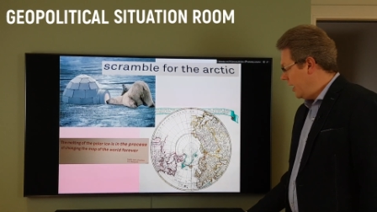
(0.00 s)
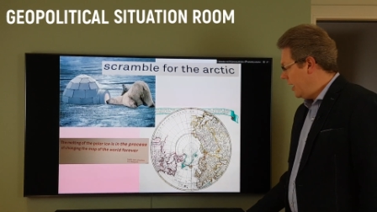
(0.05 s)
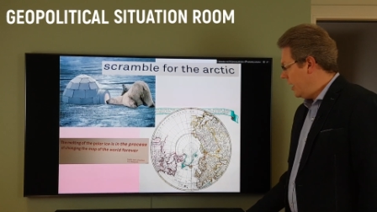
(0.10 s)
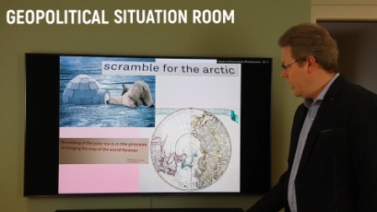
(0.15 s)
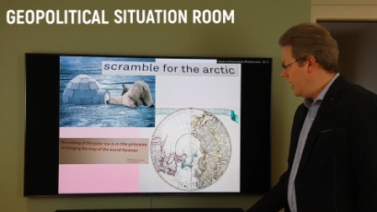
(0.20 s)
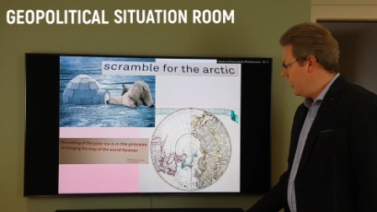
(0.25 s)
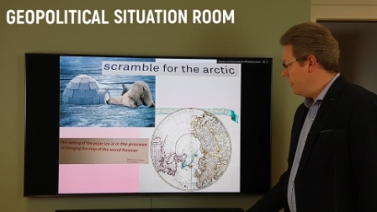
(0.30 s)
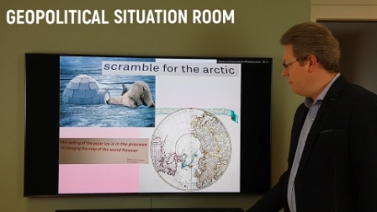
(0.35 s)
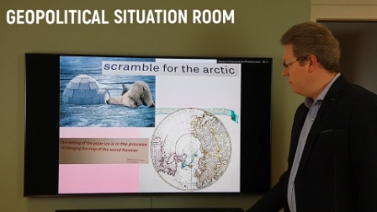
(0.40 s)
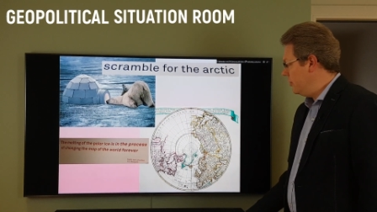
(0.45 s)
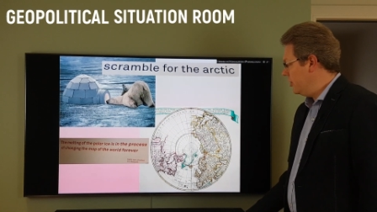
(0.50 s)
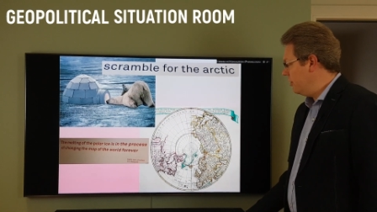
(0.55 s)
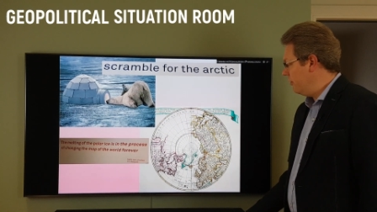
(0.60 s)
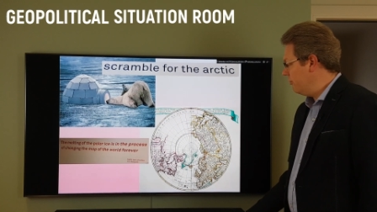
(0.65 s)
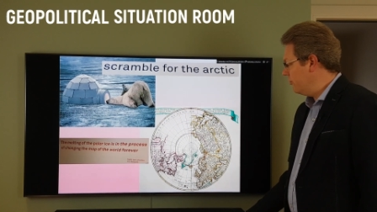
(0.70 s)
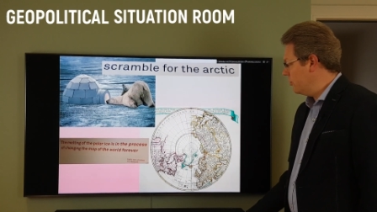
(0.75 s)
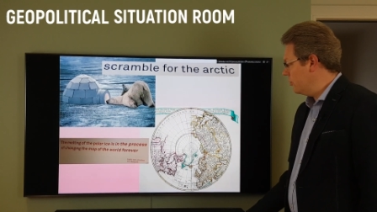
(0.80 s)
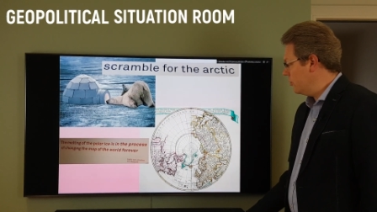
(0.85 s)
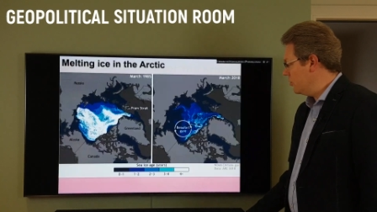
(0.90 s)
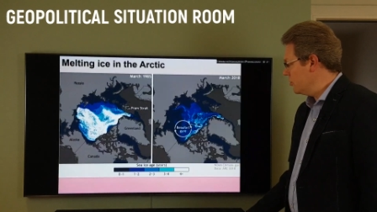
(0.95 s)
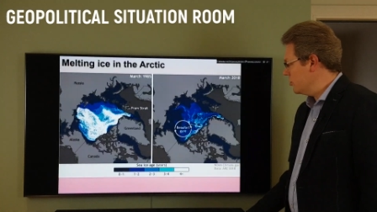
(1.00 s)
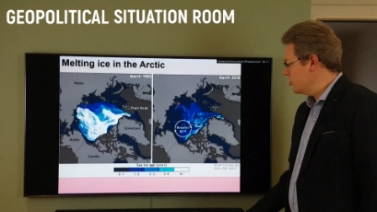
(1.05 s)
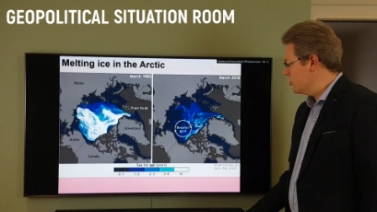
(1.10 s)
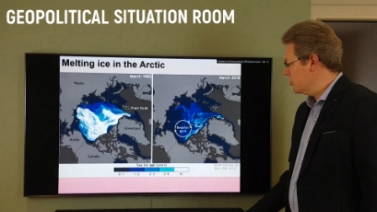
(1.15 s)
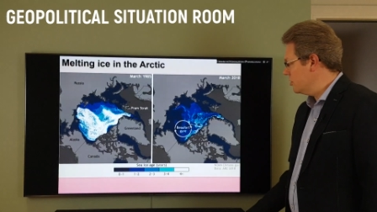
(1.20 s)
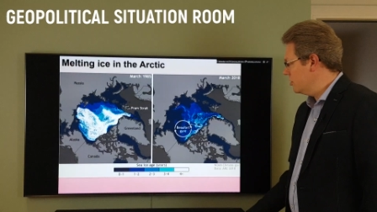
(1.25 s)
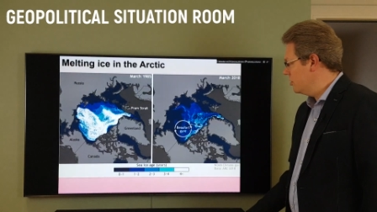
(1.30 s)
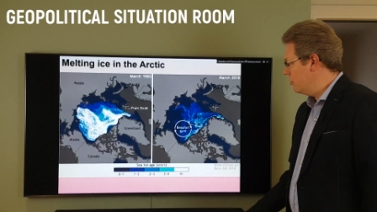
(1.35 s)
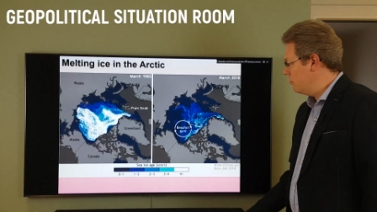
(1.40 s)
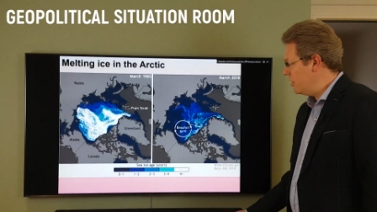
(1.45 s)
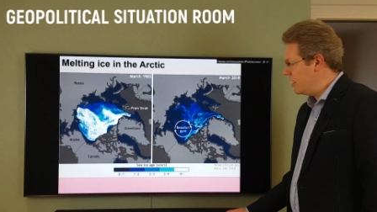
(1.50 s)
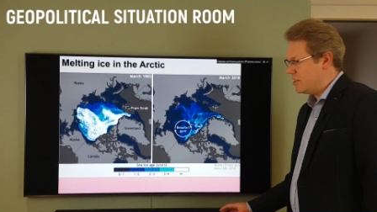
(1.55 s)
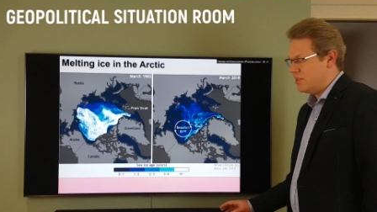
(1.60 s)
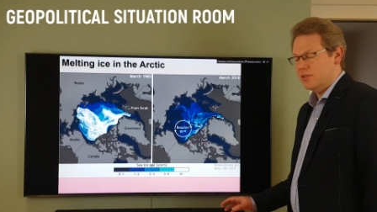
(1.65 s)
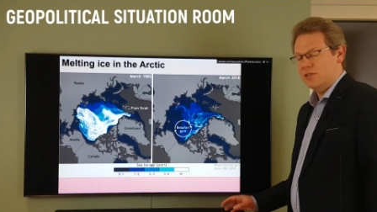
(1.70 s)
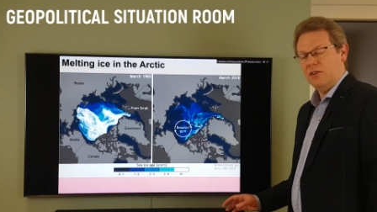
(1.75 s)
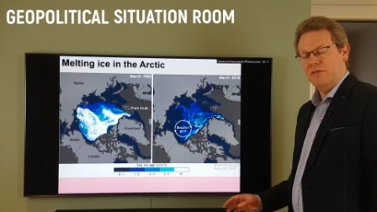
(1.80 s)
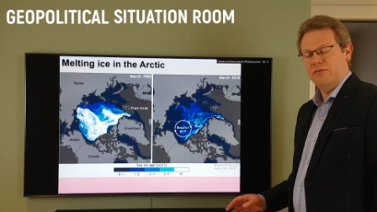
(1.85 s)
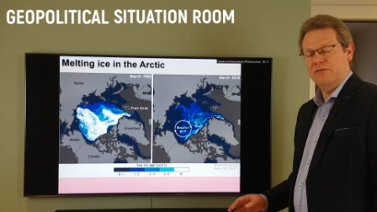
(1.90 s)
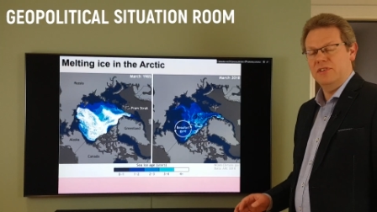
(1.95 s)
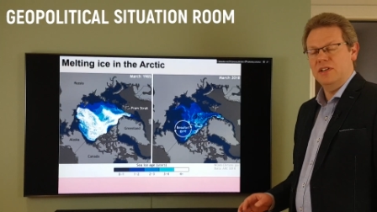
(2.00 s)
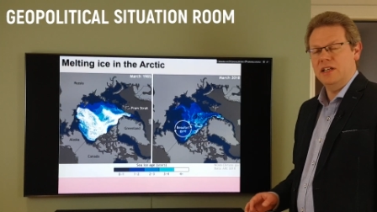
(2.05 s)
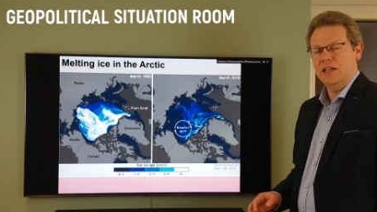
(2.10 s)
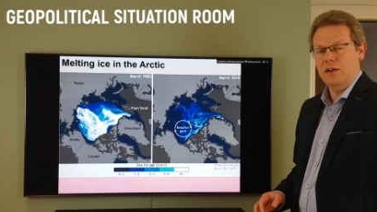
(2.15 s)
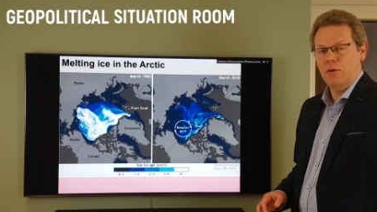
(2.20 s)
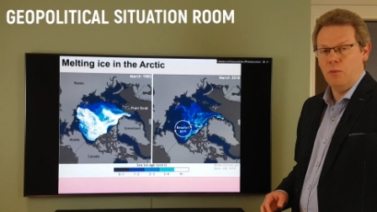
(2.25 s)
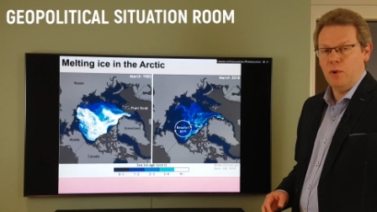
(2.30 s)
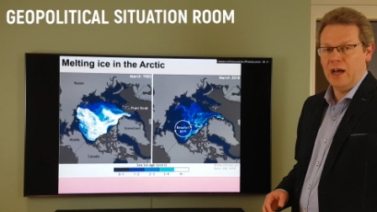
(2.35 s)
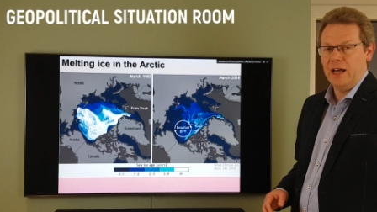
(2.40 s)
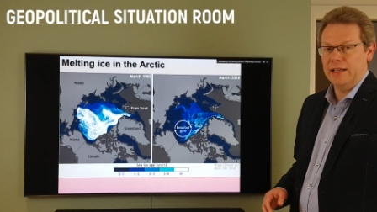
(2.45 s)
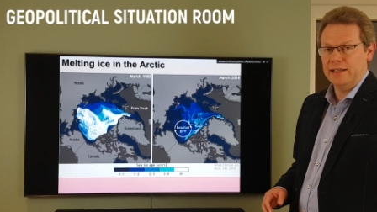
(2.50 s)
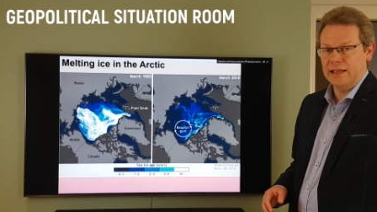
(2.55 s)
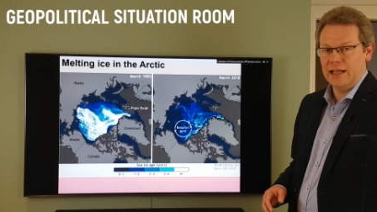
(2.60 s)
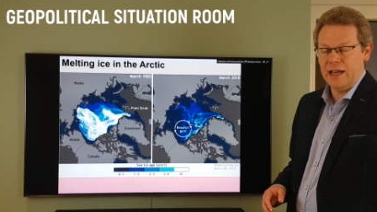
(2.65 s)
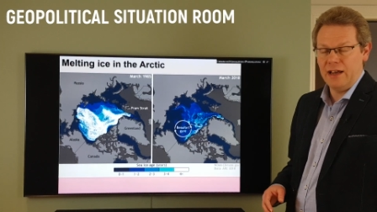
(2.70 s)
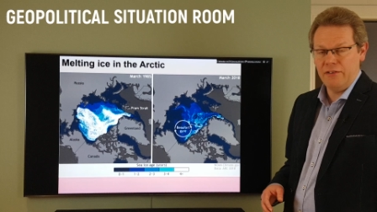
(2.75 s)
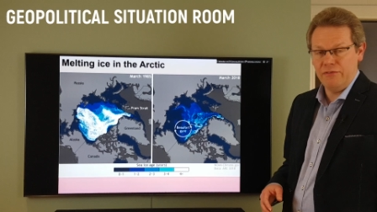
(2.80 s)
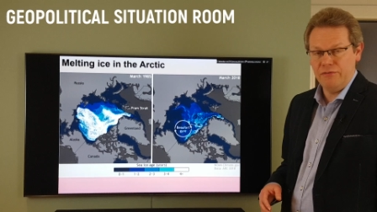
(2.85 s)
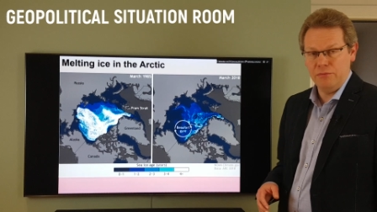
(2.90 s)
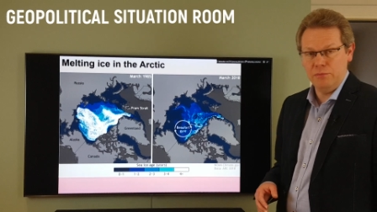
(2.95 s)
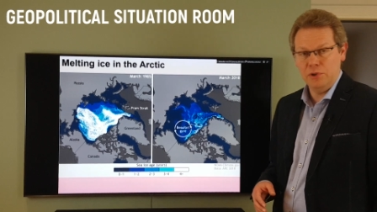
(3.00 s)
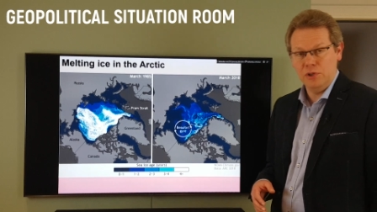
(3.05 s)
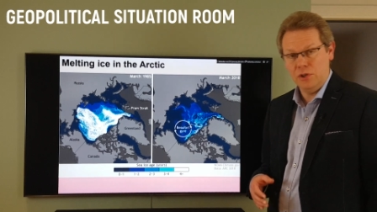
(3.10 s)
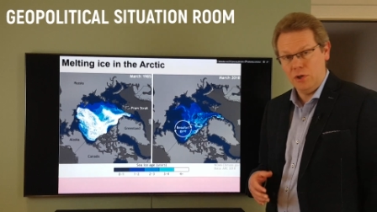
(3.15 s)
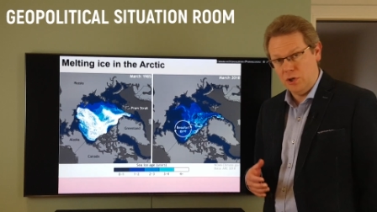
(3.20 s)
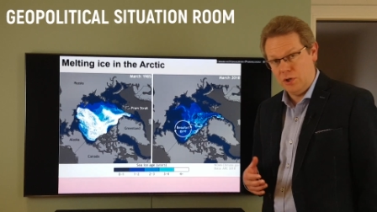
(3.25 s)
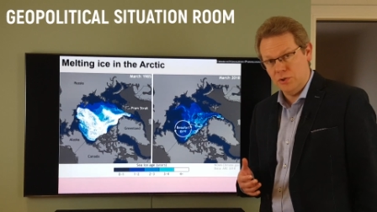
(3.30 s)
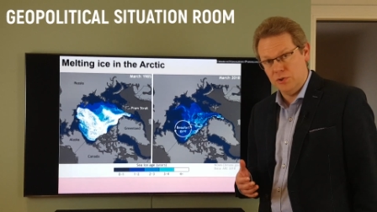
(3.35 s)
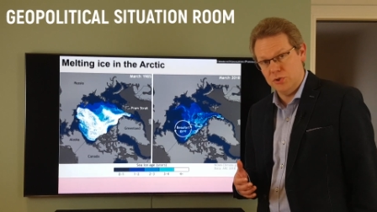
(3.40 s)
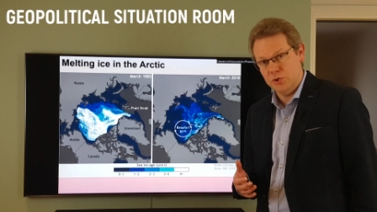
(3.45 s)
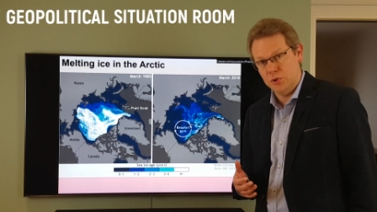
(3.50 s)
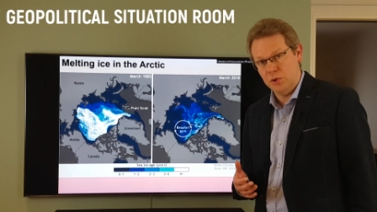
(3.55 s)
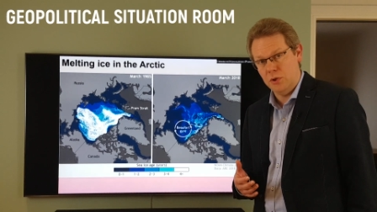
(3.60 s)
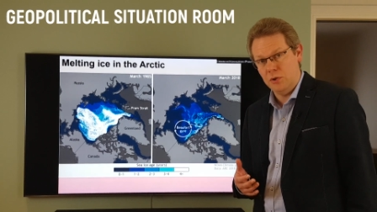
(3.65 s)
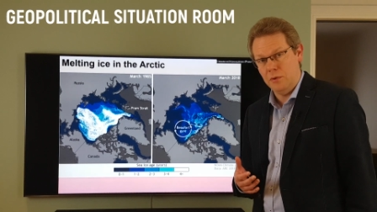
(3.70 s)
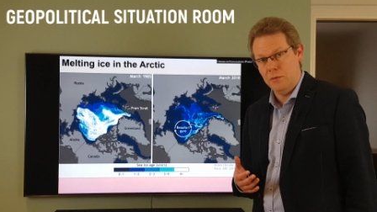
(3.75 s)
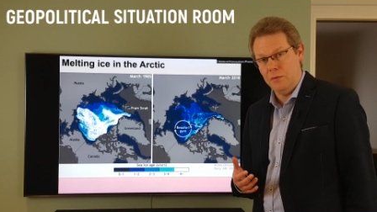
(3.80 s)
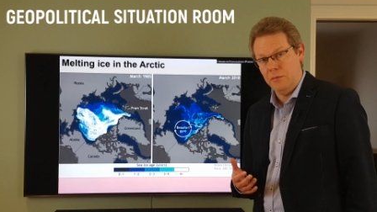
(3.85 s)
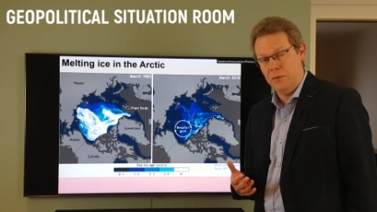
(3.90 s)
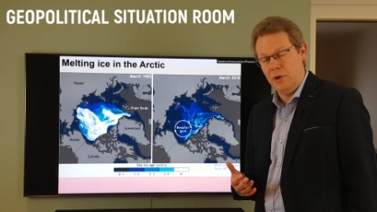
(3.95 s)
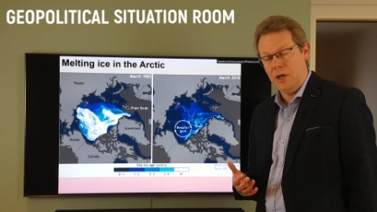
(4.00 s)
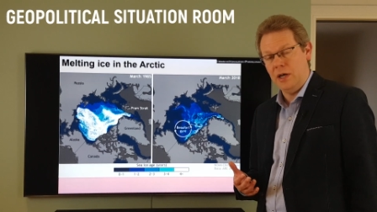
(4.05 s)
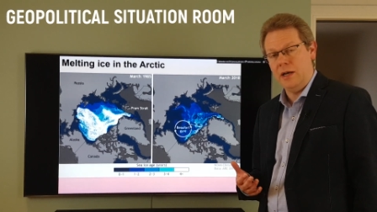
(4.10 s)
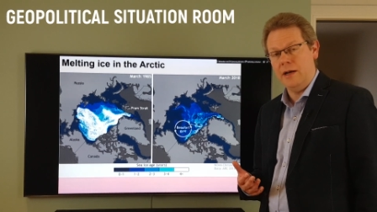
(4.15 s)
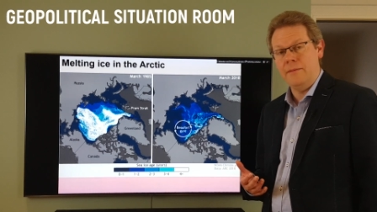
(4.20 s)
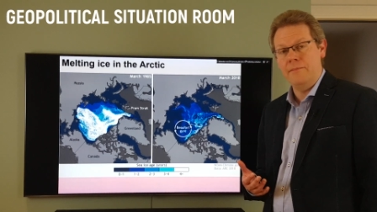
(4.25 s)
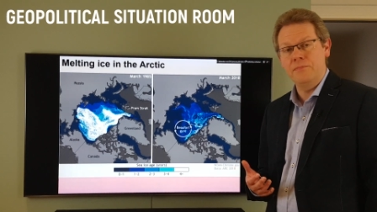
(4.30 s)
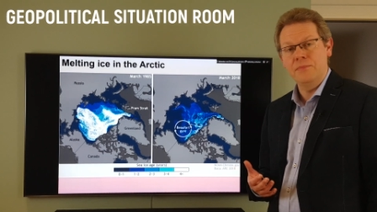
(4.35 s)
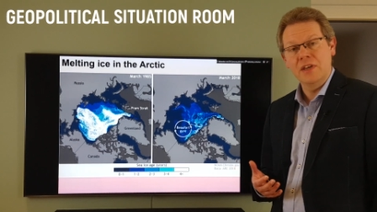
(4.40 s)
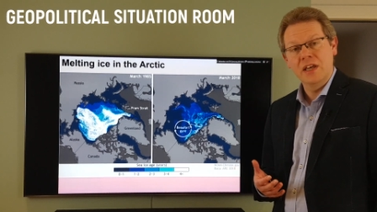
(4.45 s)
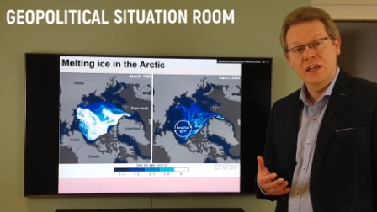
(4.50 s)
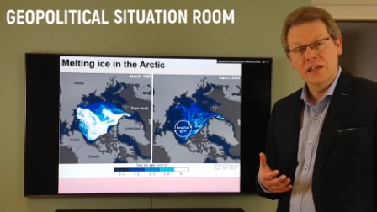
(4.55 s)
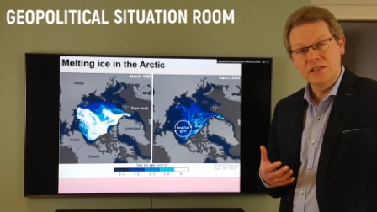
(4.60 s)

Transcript: but of course the rest of the wildlife will also